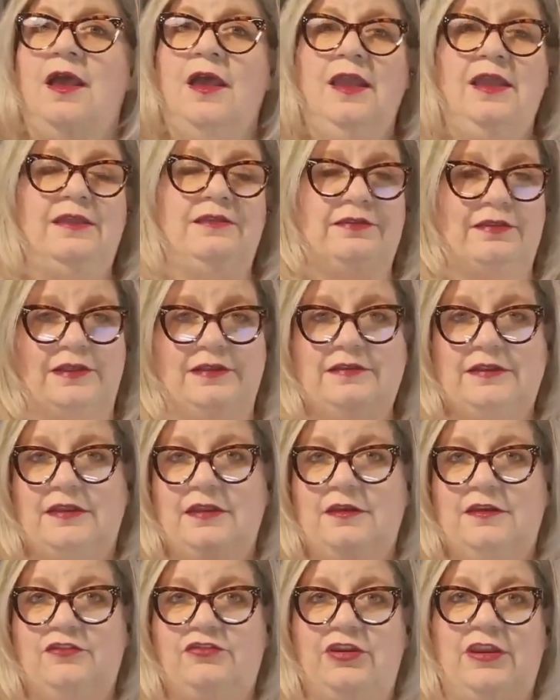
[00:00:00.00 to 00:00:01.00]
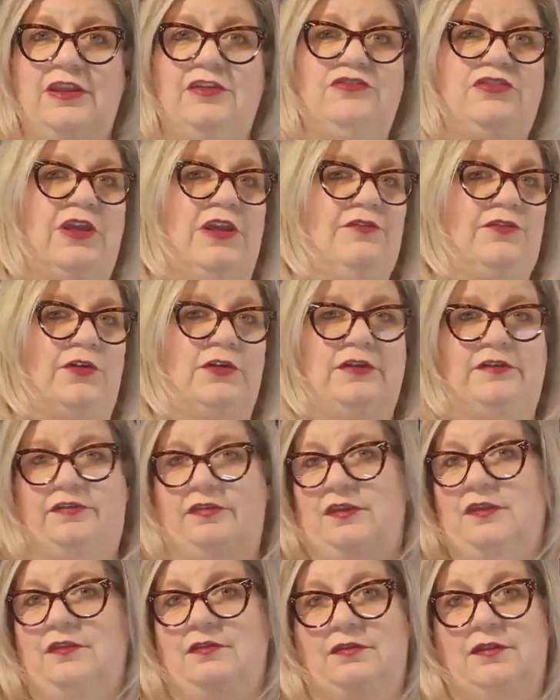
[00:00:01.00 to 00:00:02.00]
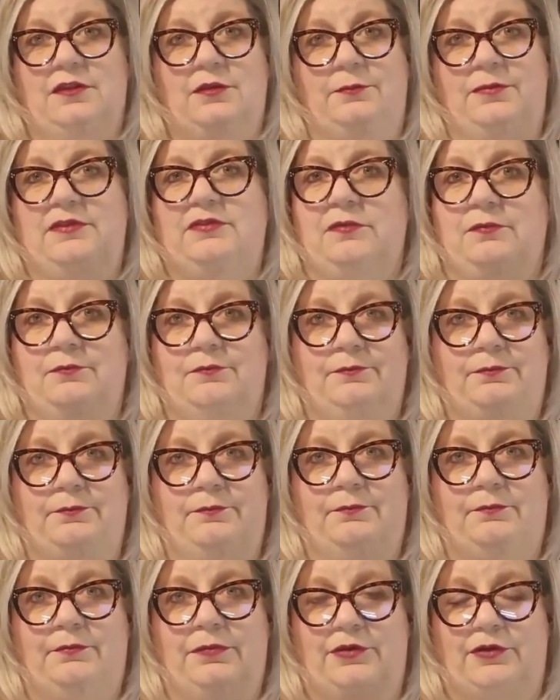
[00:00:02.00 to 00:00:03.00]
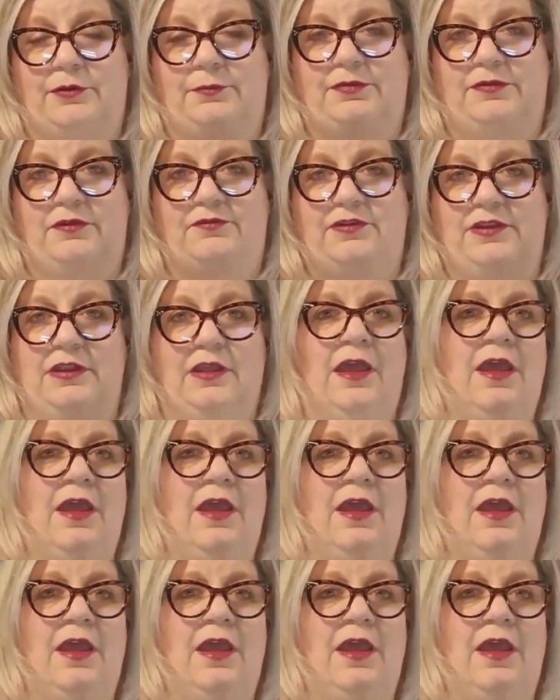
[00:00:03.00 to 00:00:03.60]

Is lending going to change? I've already seen little bits and blurbs of it.